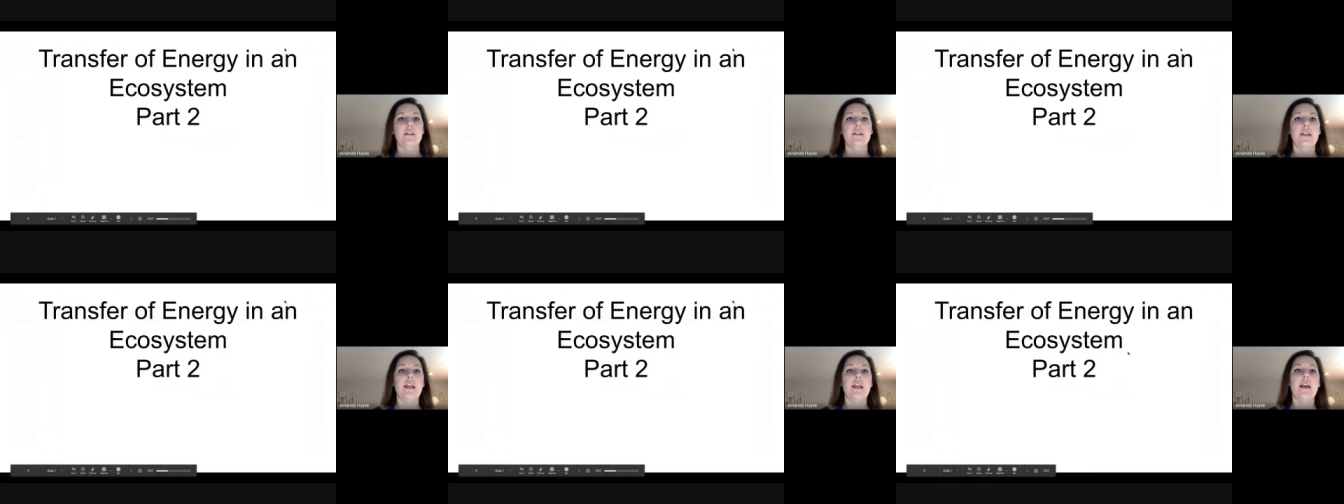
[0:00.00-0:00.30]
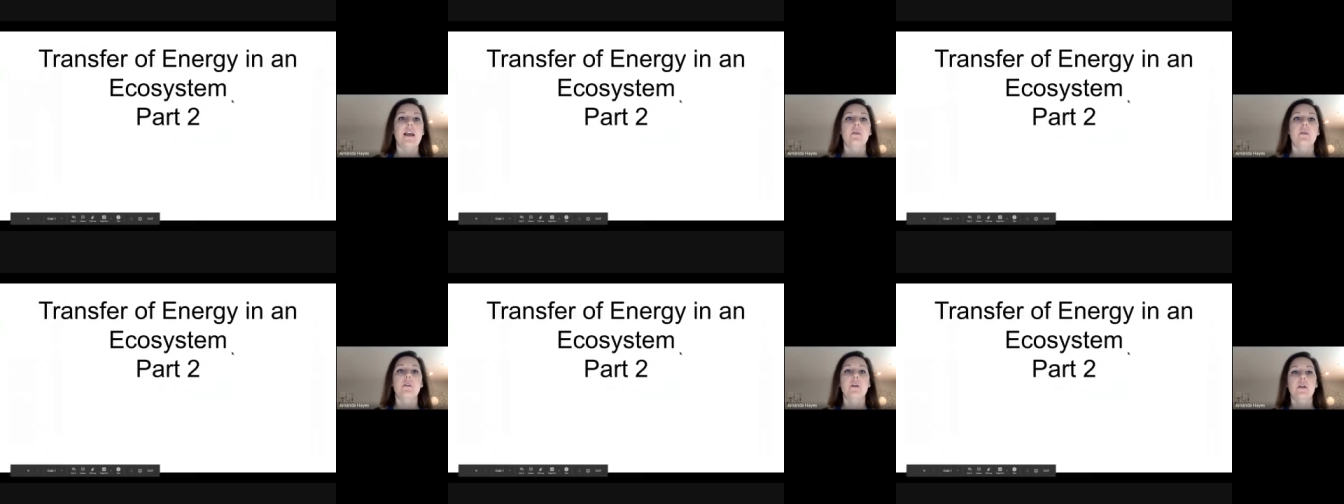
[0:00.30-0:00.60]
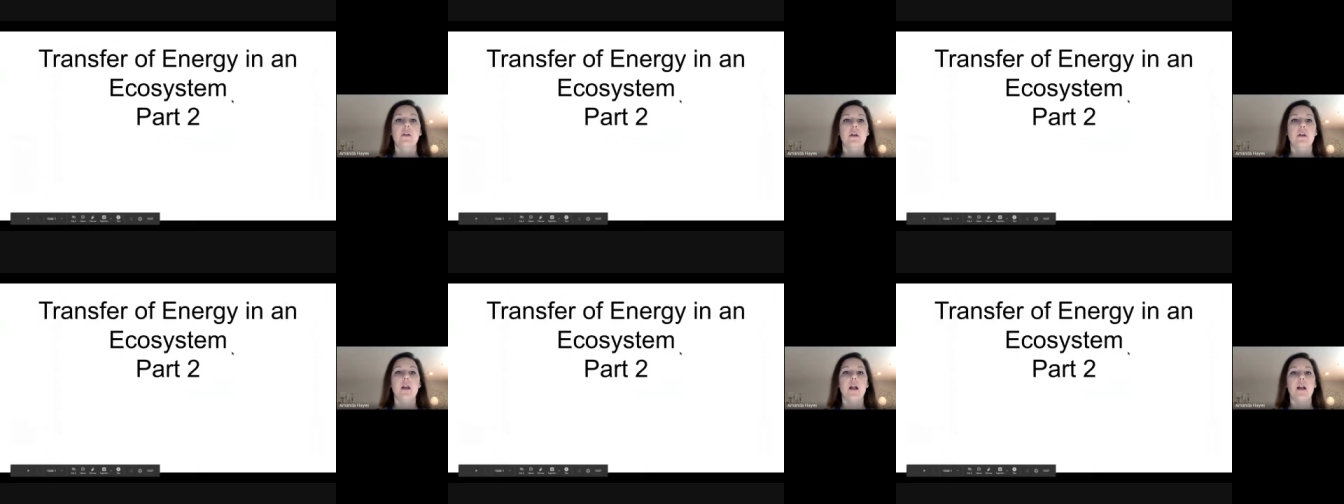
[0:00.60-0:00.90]

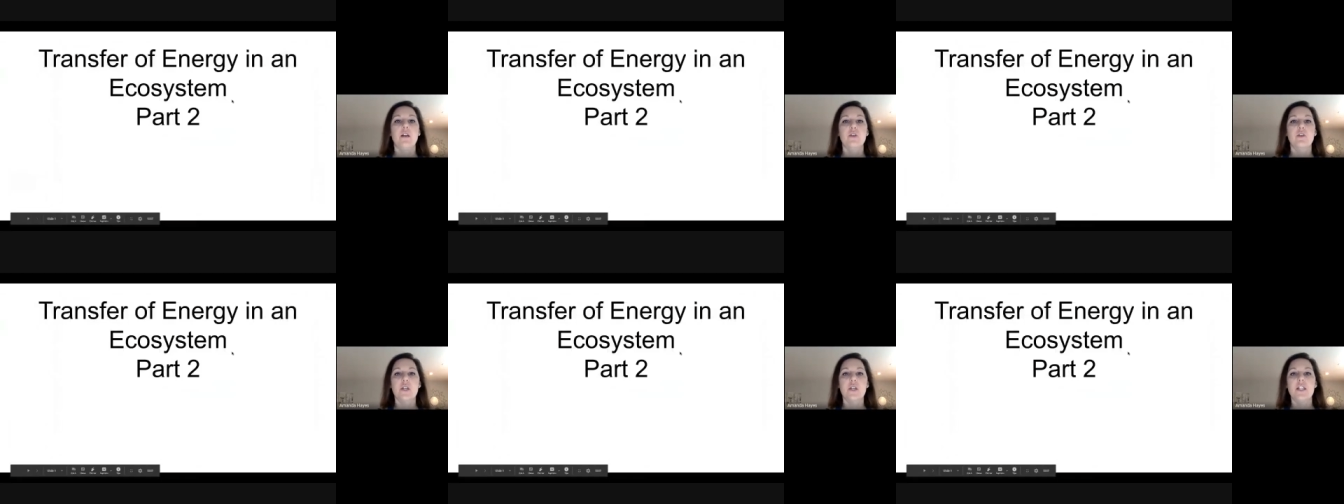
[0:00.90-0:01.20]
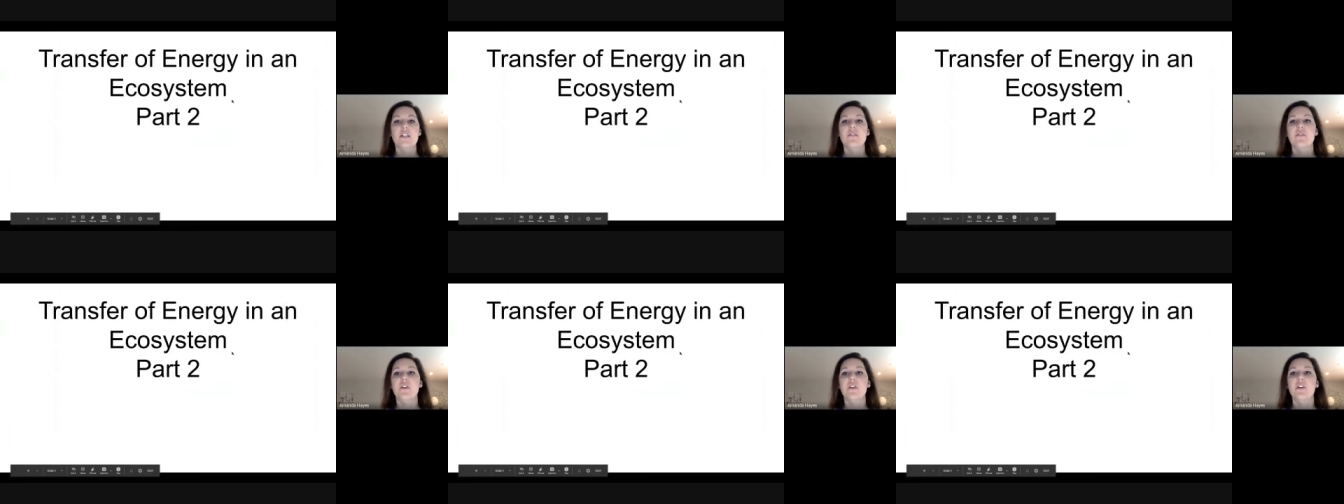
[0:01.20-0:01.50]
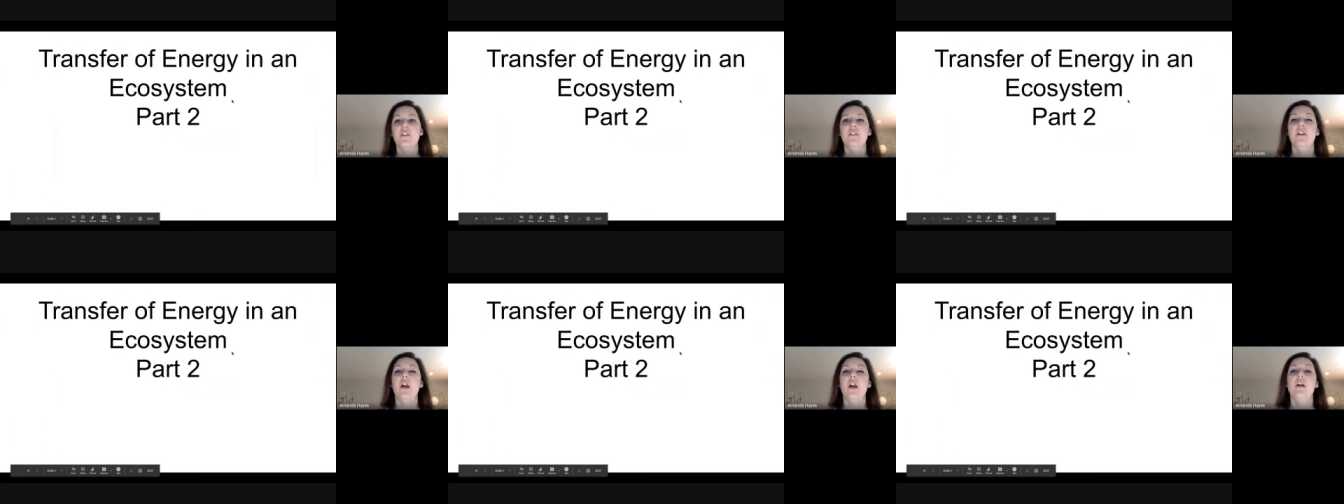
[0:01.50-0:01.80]
our
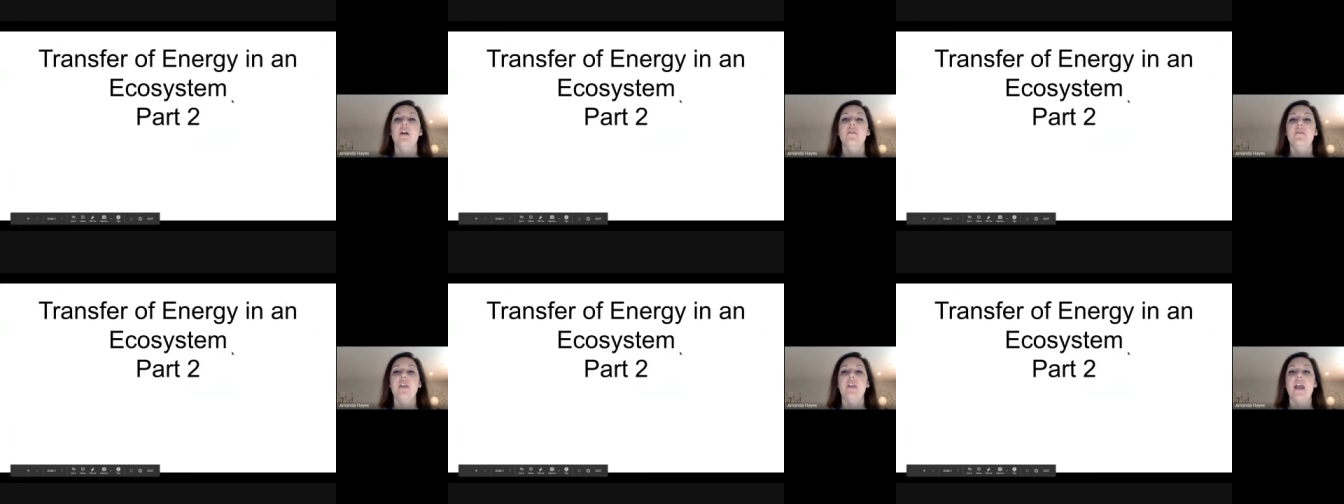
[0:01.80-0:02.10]
transfer of